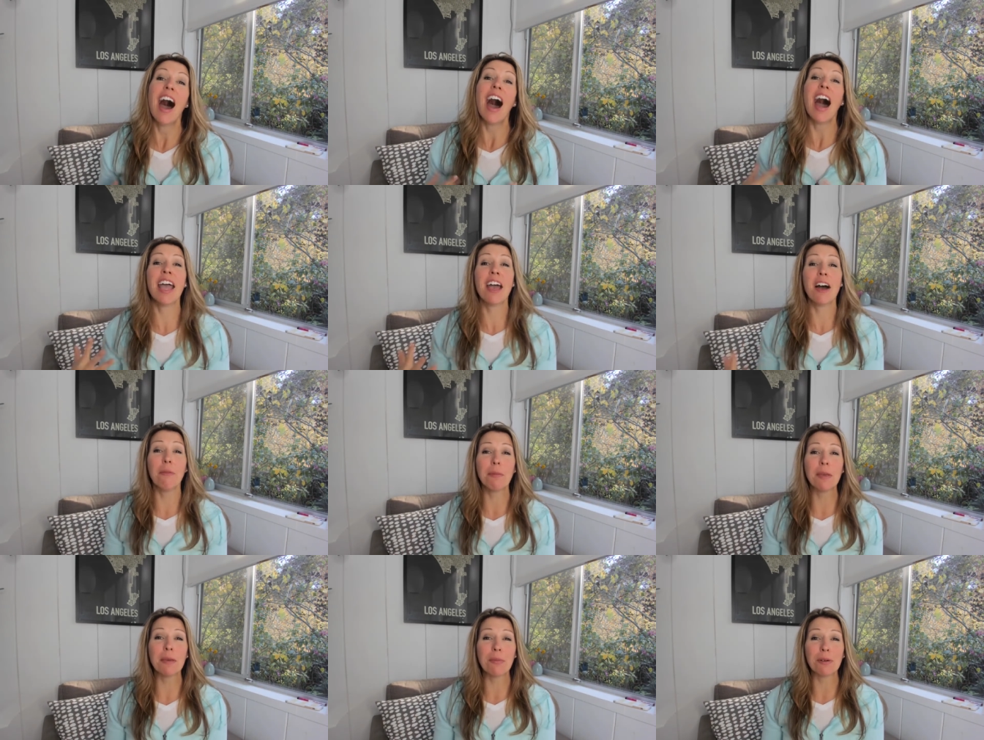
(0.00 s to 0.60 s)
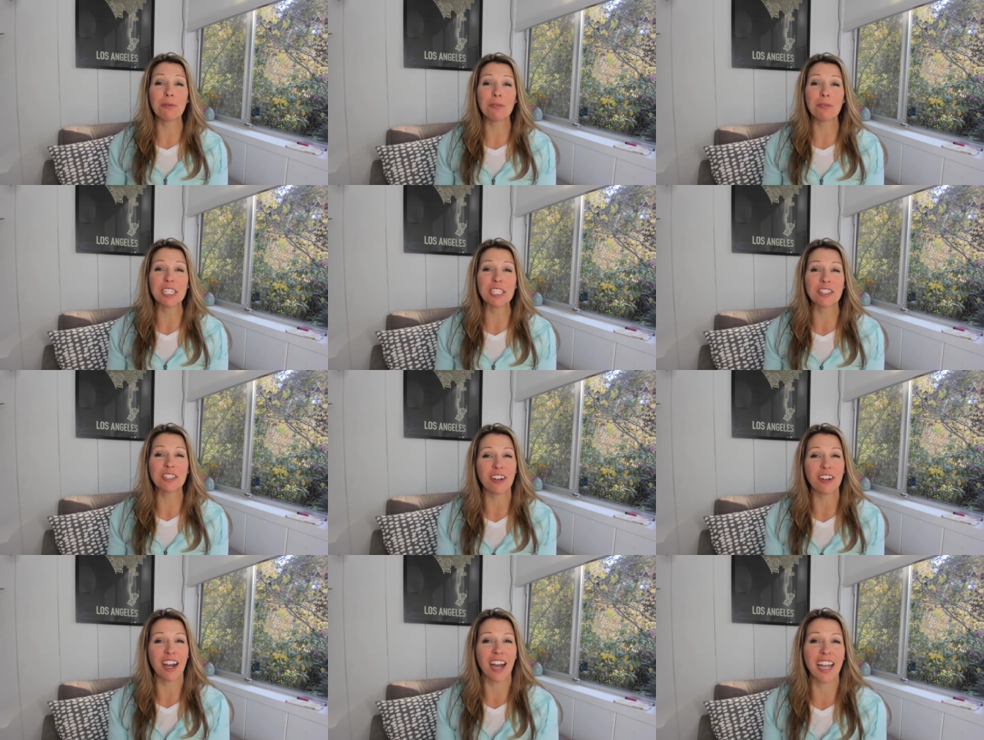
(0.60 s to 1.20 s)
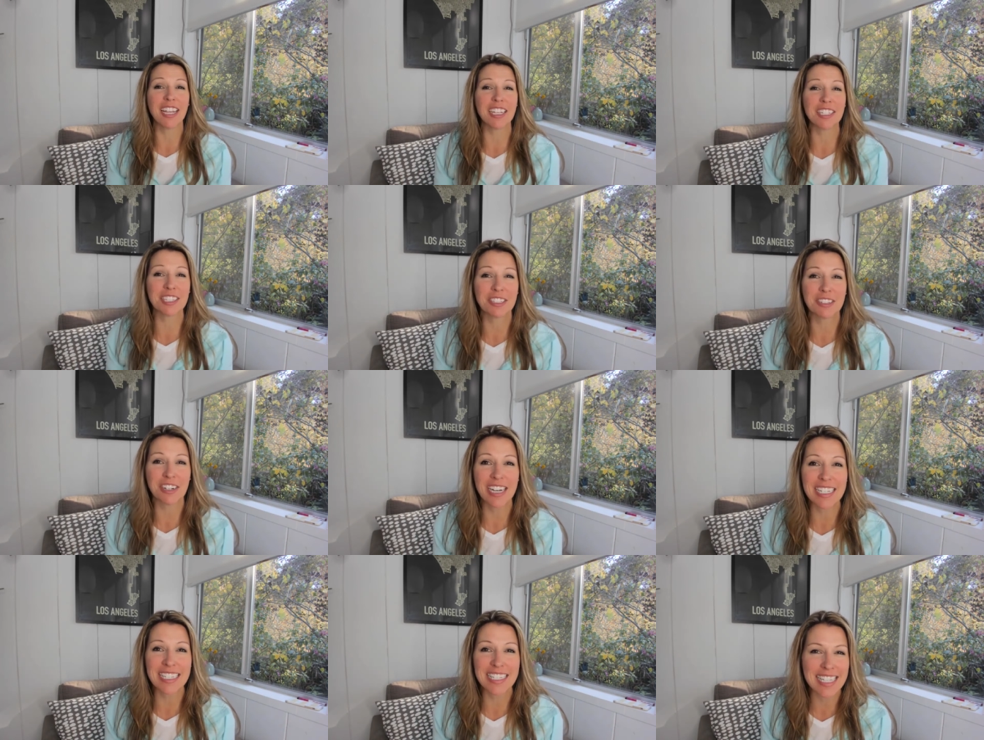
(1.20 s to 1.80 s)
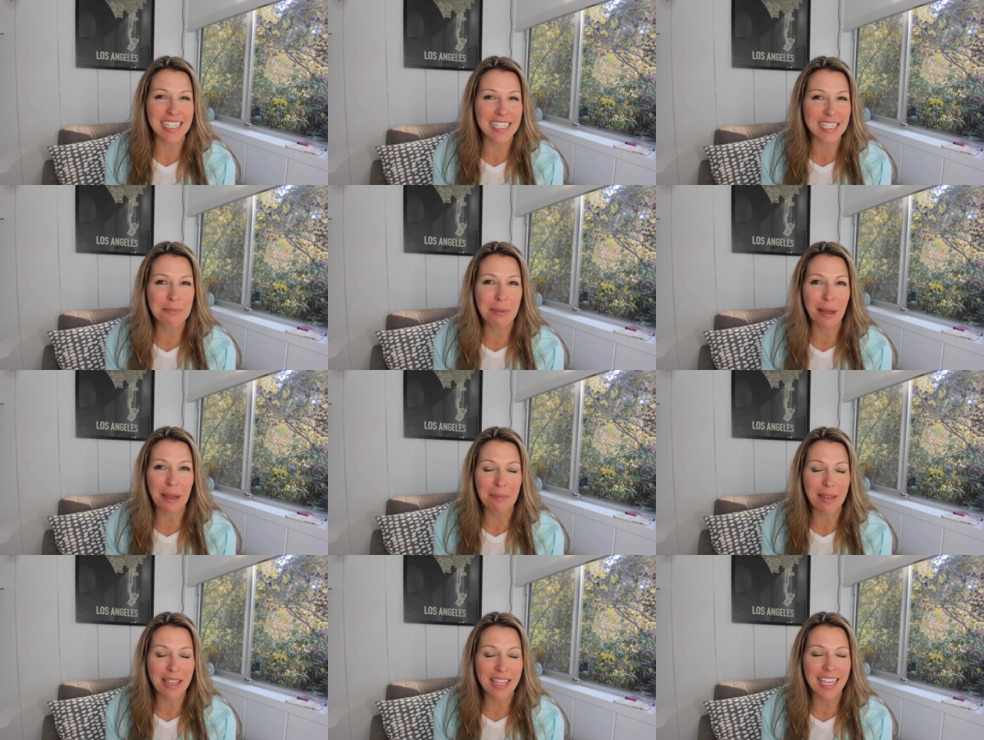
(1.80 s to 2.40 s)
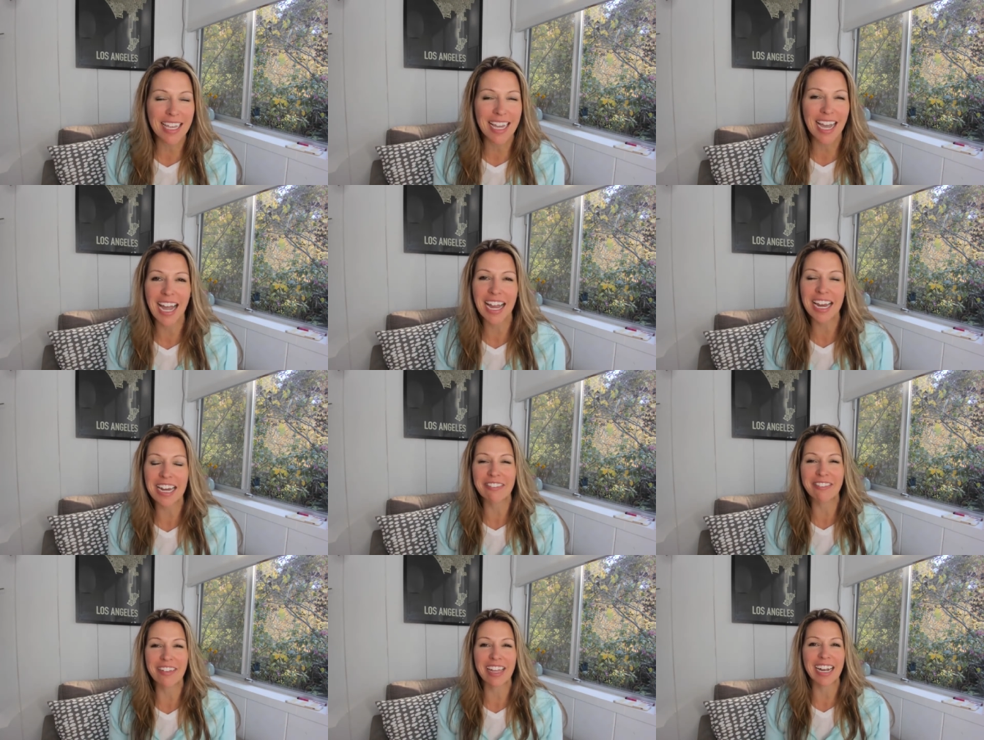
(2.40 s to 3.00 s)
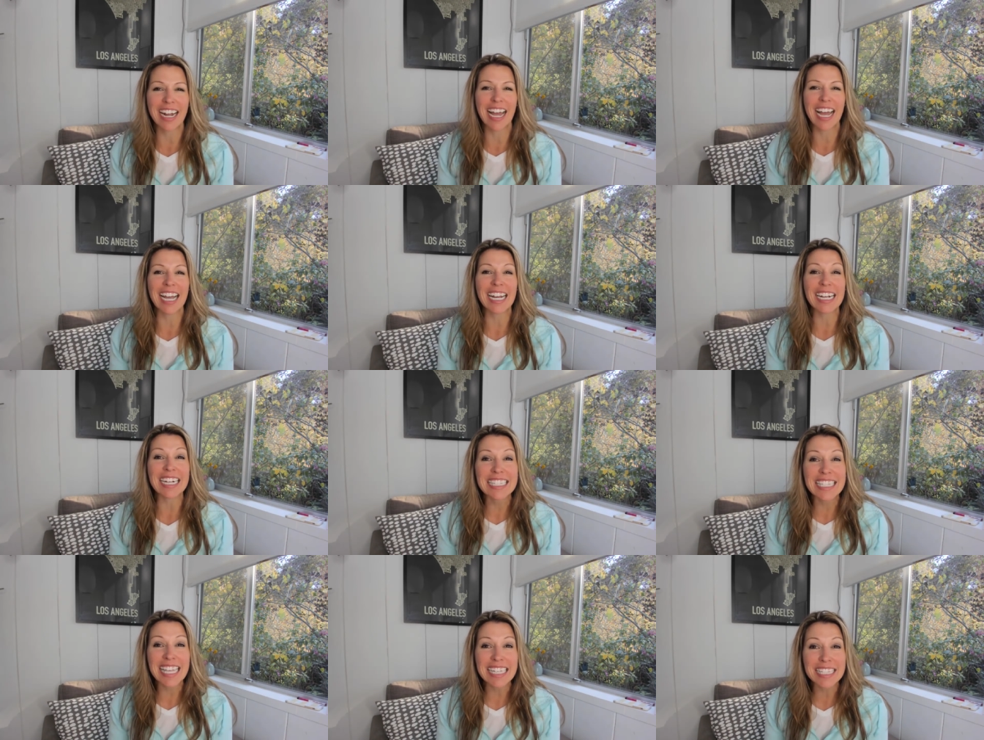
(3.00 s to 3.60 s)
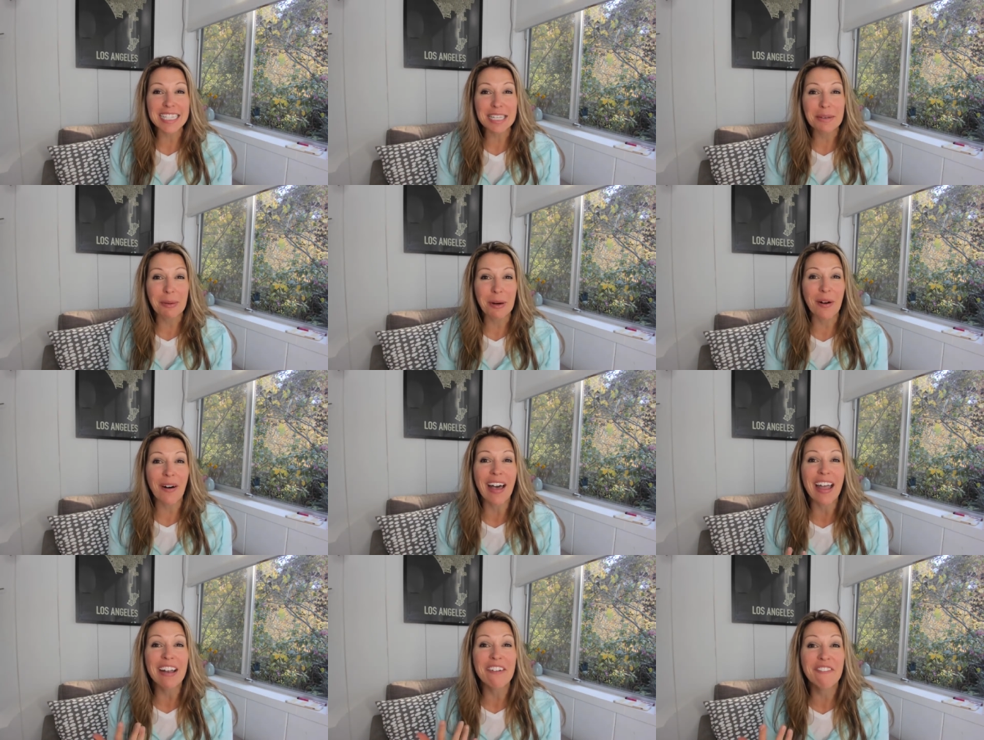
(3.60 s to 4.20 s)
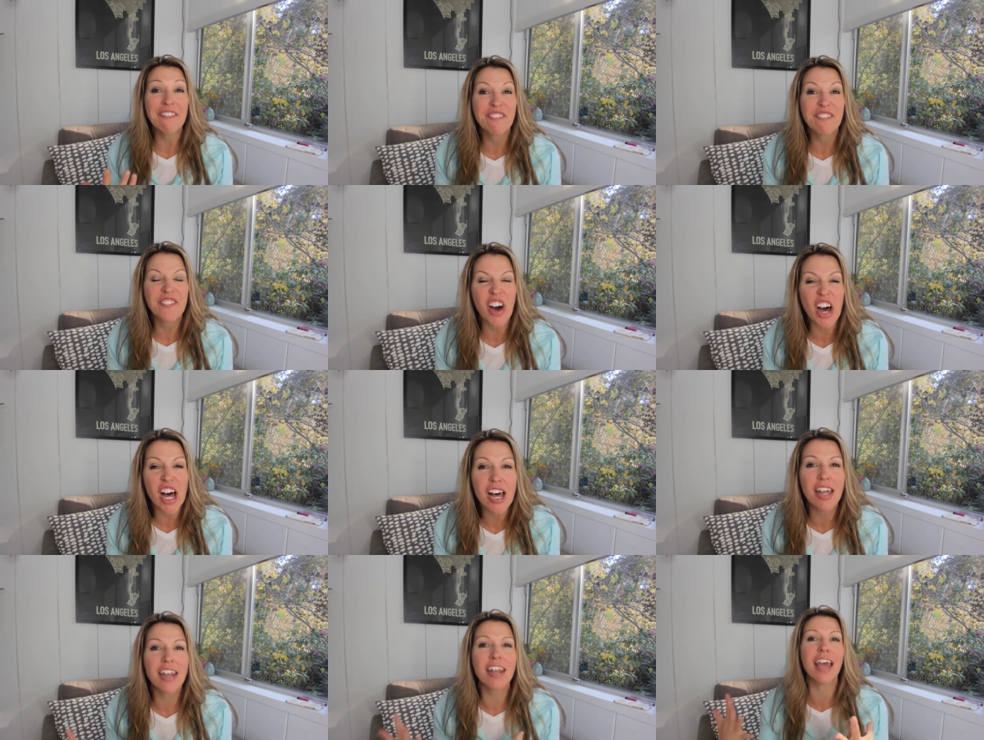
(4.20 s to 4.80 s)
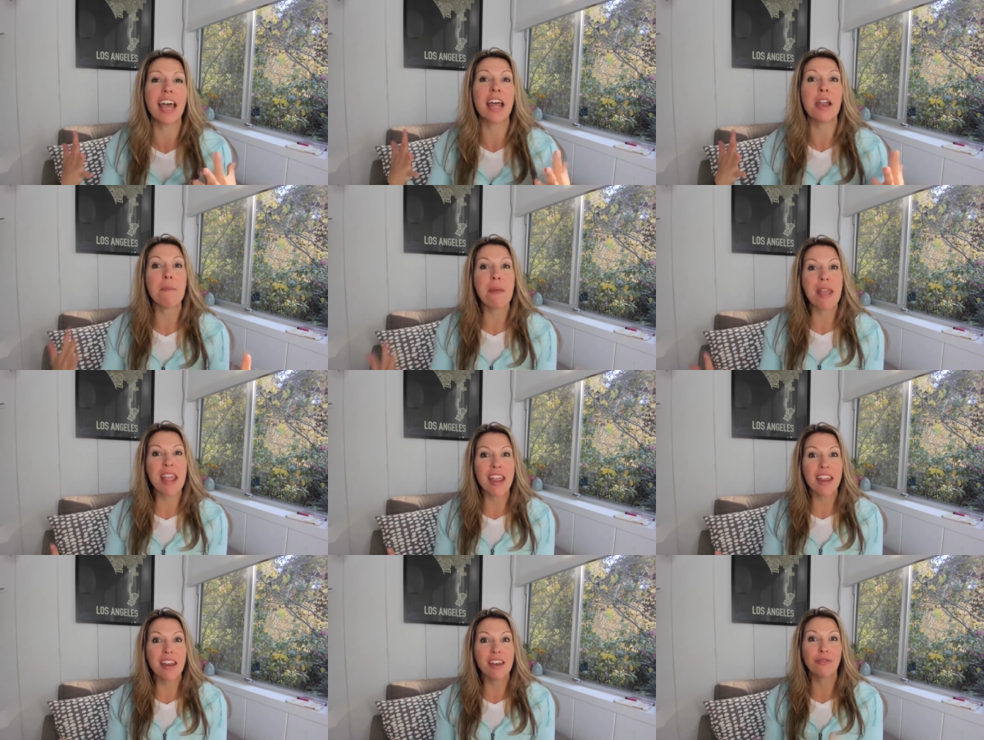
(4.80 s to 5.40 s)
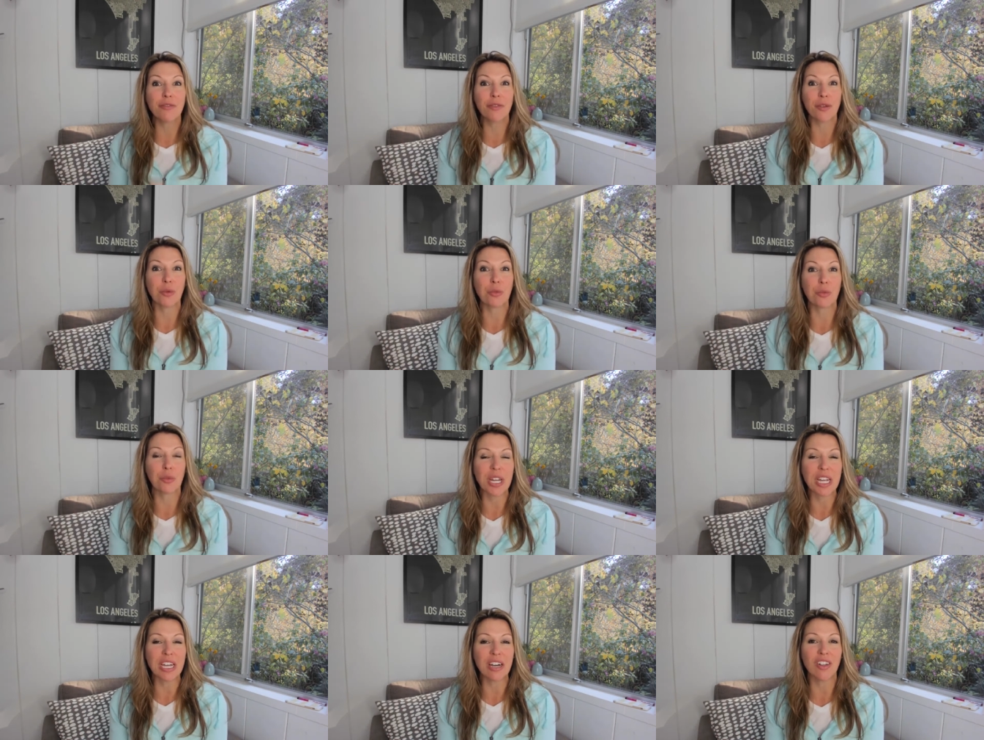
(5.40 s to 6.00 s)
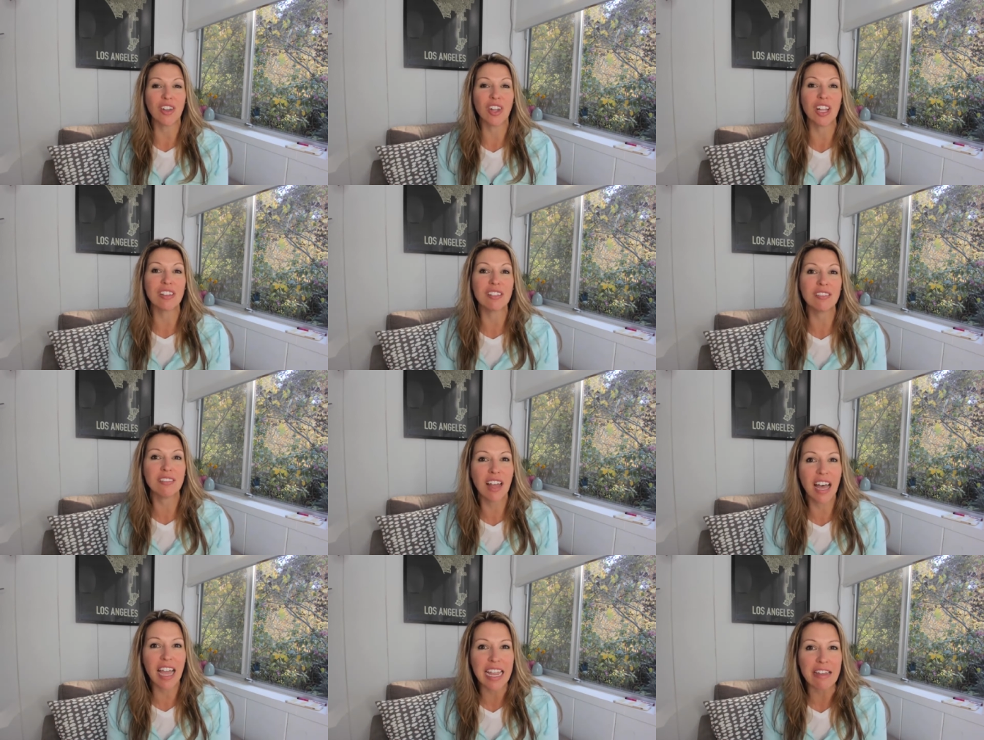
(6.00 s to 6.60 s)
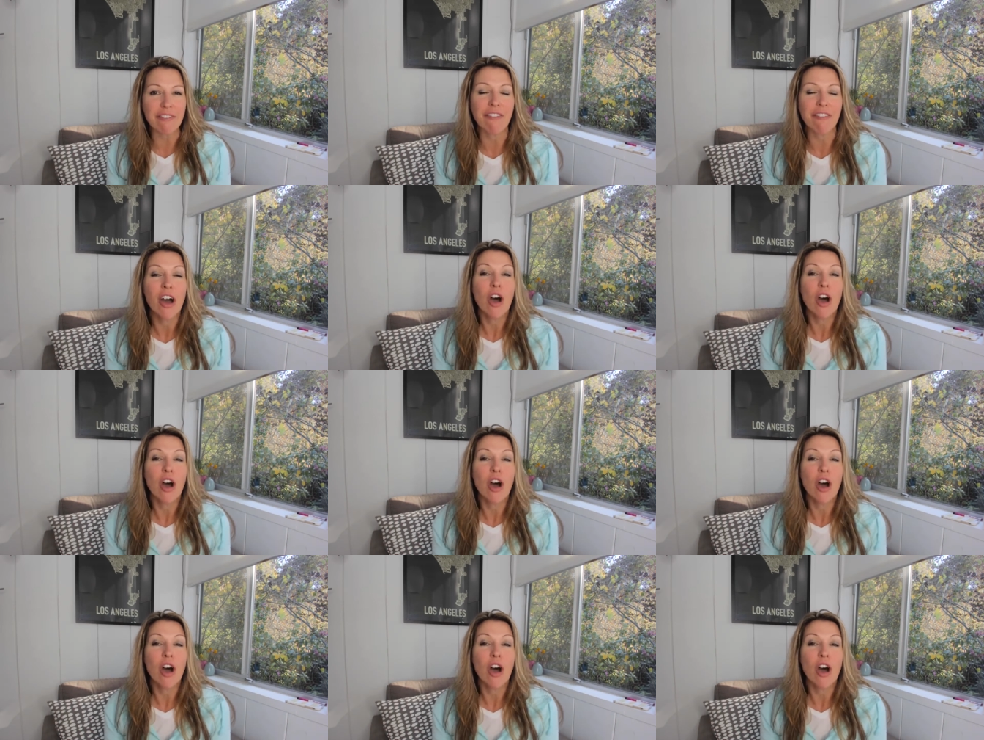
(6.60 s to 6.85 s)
I help people reach their highest graces by making Ayurveda accessible and fun and made for real life.